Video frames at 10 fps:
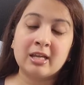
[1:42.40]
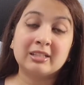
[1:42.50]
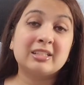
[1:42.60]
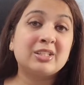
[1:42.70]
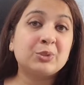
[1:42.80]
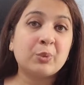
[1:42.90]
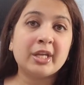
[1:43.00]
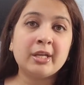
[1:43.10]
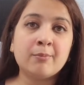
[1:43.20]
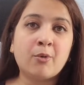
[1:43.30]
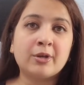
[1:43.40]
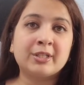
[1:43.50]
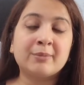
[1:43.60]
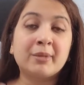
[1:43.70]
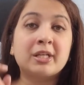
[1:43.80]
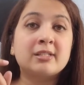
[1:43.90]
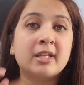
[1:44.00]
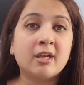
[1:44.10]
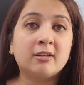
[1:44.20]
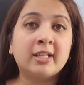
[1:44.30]
This is very important because
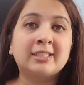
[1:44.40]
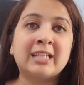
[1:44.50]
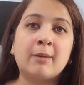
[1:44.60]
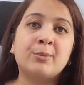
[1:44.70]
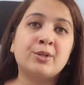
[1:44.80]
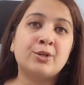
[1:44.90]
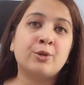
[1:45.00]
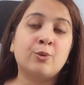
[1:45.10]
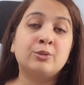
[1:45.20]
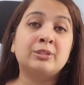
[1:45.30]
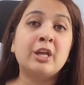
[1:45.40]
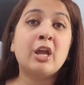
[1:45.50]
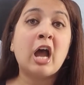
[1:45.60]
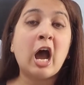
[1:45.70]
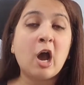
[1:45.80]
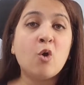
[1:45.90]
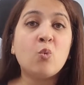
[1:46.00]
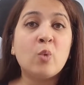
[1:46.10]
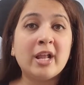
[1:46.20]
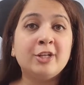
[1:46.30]
here the examiner knows how
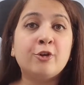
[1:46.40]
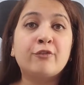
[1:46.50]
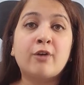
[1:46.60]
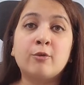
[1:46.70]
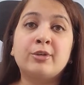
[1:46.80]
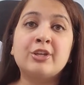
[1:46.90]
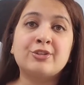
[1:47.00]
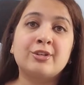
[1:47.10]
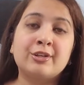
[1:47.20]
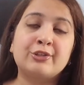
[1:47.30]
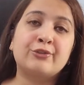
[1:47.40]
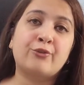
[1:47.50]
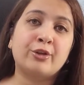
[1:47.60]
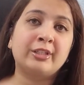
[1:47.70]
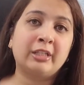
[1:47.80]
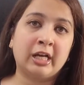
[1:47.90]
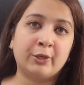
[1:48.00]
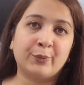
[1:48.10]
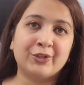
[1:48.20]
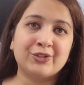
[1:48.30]
well your foundation is for the
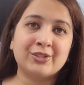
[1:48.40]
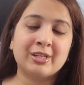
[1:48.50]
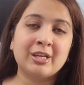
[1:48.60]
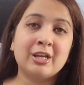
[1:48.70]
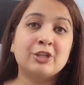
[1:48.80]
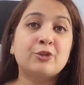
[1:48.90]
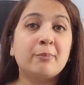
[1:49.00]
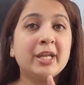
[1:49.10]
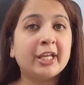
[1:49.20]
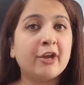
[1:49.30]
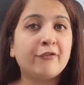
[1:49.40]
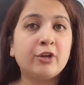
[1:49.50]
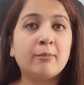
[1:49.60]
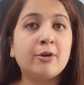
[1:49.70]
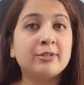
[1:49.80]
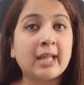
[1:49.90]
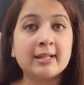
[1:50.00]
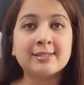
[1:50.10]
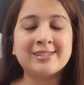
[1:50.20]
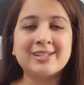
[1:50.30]
language. So be careful about
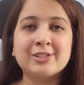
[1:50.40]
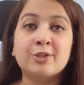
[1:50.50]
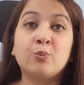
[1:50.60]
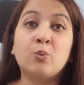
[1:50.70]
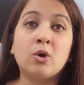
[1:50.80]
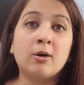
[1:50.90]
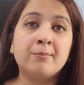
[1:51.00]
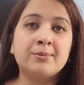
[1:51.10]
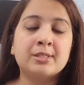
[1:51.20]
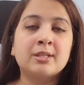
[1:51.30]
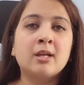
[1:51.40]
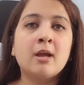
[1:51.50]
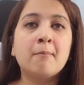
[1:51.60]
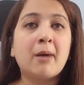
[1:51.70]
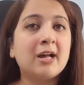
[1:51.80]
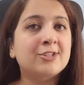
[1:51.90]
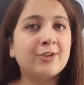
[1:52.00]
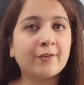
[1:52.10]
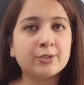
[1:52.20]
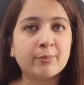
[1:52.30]
tenses, verbs, parts
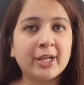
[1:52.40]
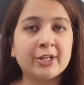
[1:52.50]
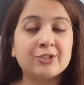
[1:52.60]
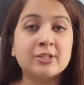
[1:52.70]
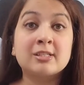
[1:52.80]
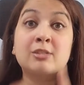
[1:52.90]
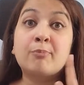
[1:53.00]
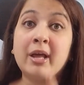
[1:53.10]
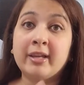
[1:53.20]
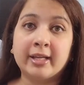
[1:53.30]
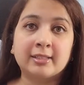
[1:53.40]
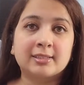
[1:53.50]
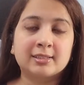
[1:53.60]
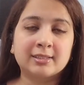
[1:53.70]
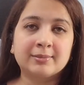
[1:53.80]
of speech, spellings.